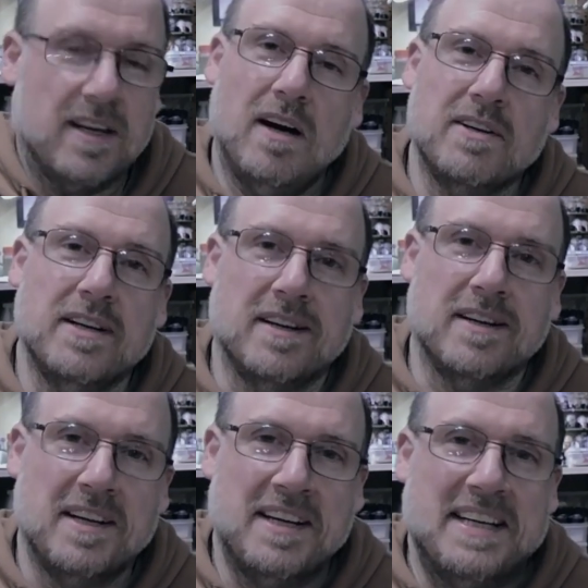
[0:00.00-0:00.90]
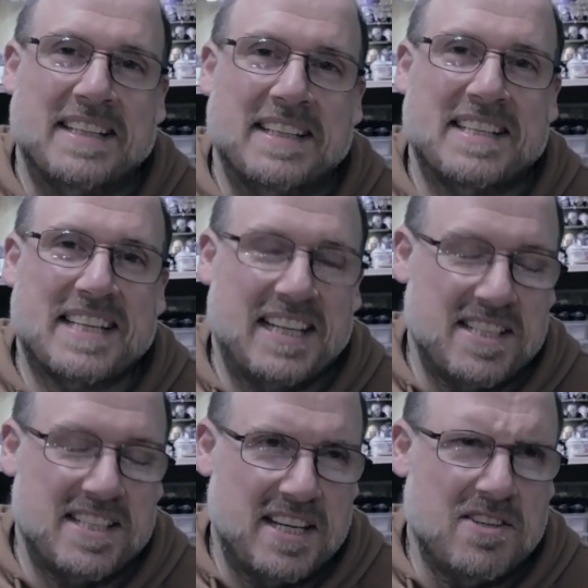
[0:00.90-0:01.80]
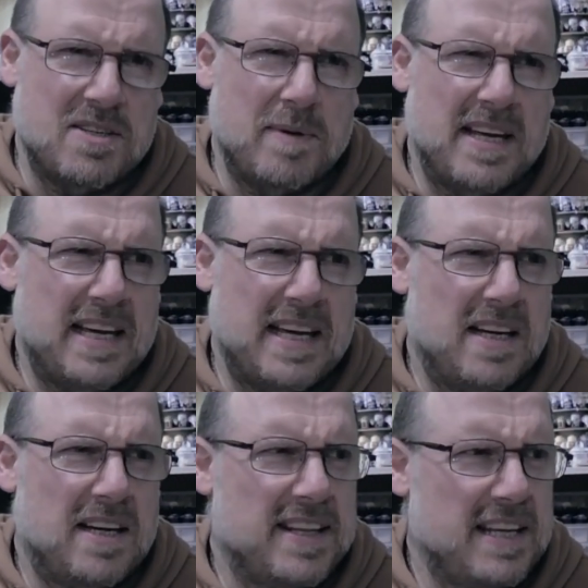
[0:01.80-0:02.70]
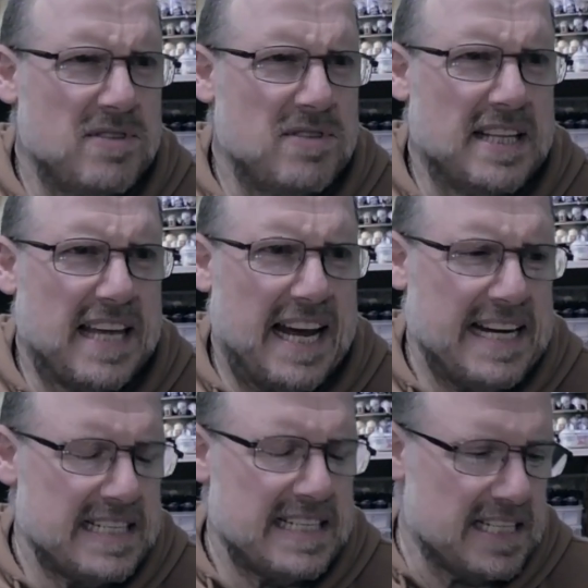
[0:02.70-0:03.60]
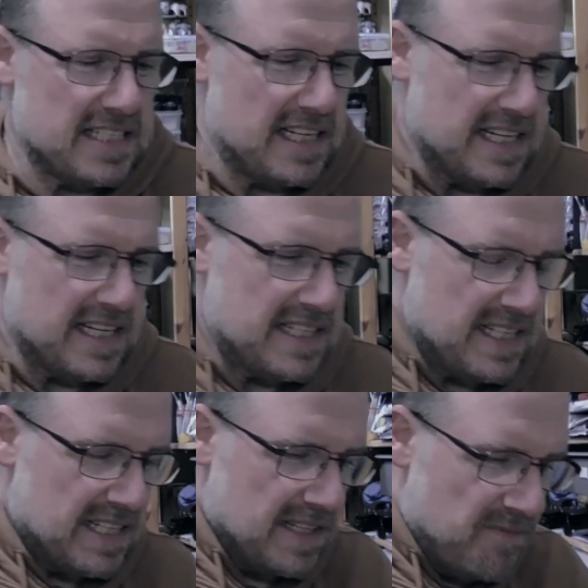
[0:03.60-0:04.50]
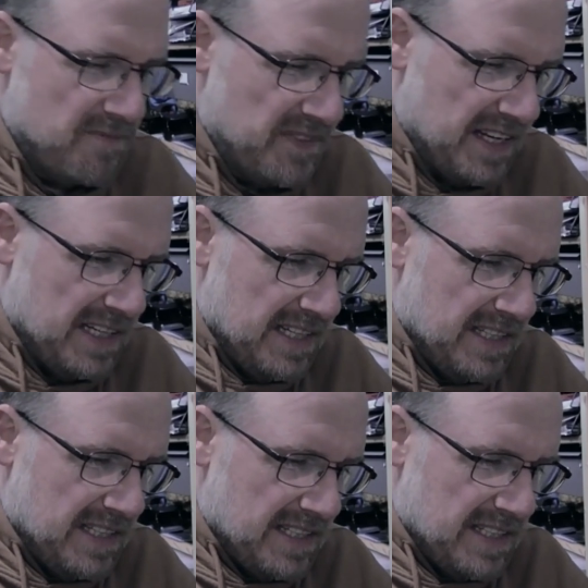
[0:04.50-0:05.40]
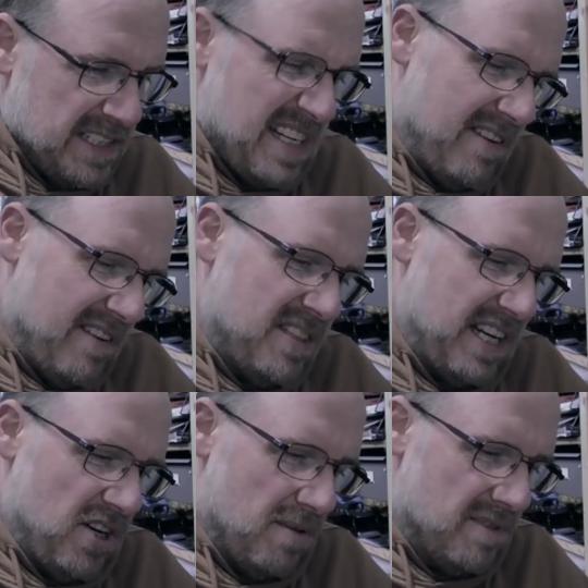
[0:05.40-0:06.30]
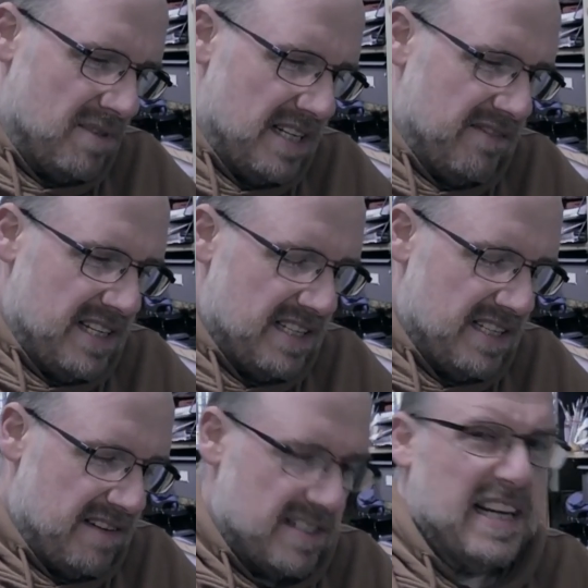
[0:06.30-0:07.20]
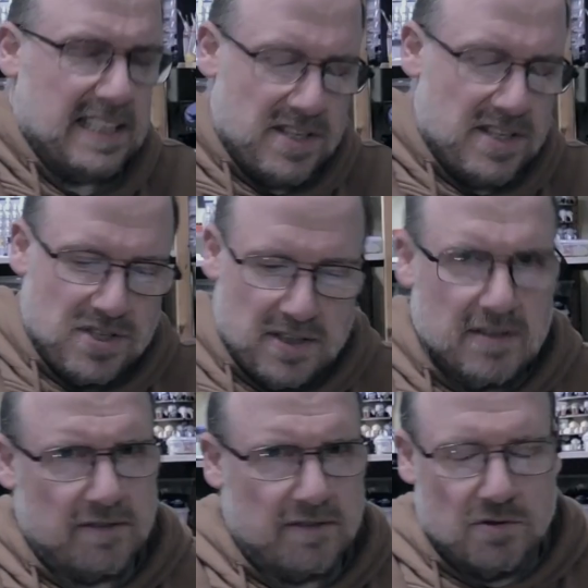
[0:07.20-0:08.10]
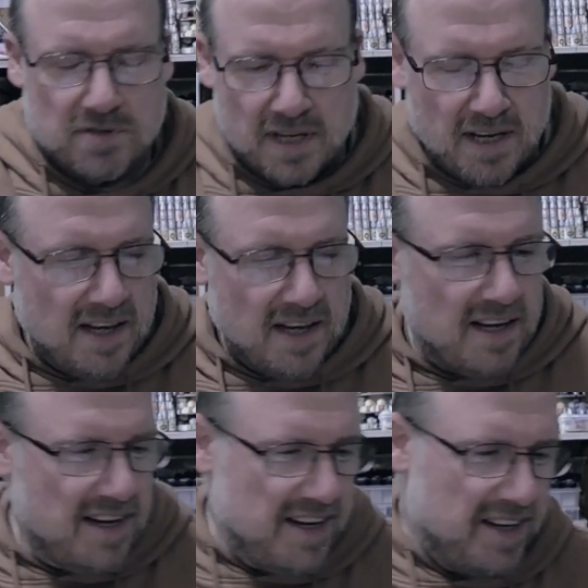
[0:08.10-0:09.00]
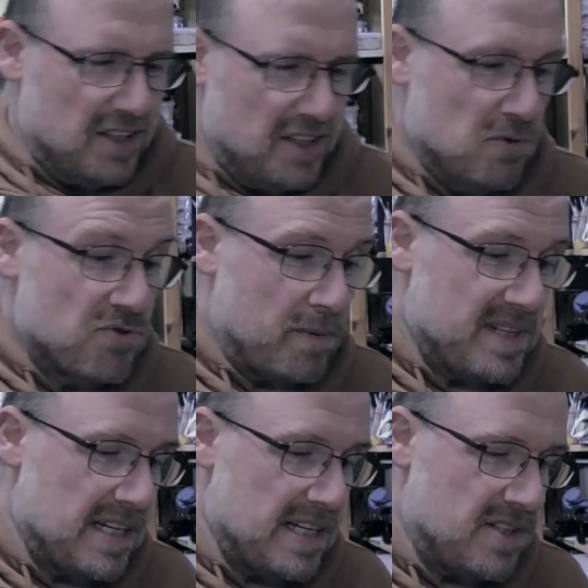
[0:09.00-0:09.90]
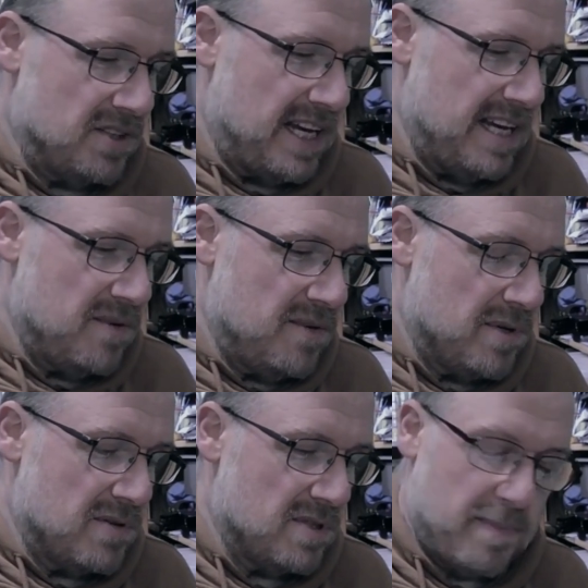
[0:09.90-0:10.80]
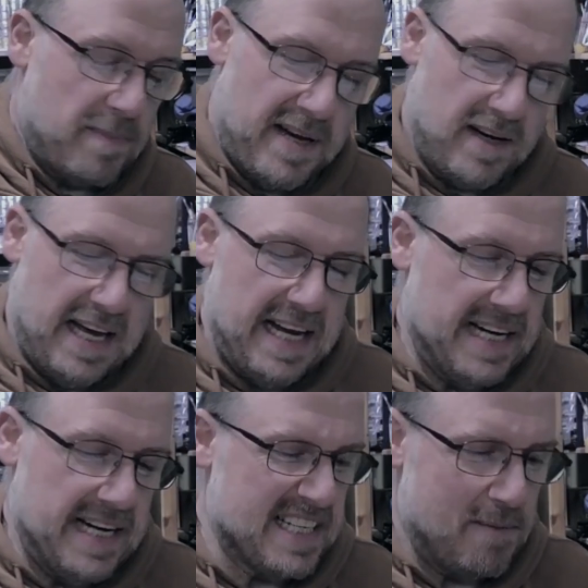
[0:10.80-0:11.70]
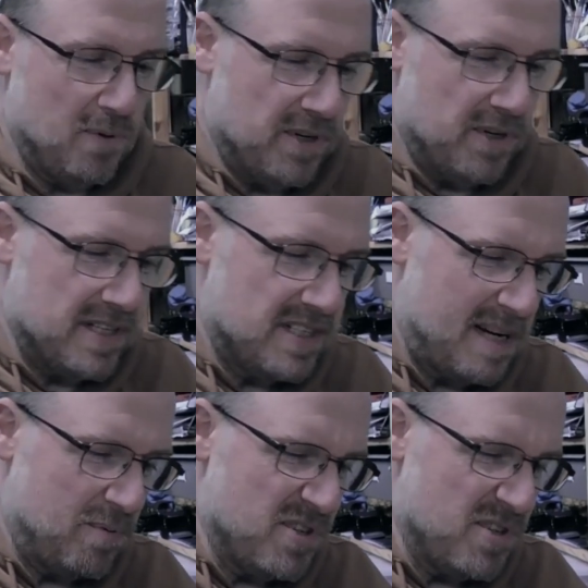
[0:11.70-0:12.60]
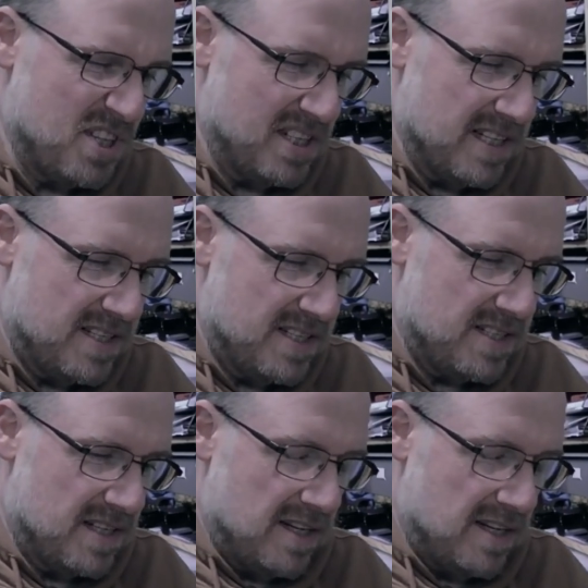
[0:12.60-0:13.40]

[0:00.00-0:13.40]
oh, you know, there's the there used to be, uh, I think it was in the 80s, uh, a, sitcom TV series, English, of course, uh, called Drop the Dead Donkey, which was about a tabloid tabloid journalist